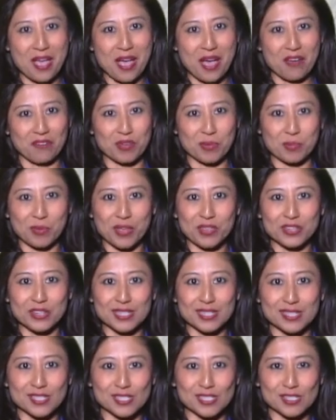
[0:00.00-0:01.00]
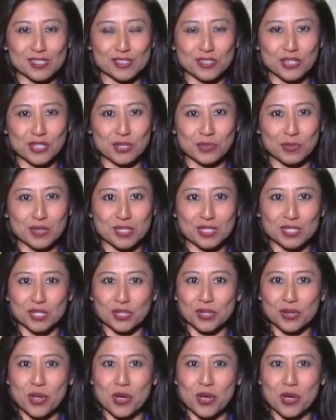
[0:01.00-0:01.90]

of a brother and sister who return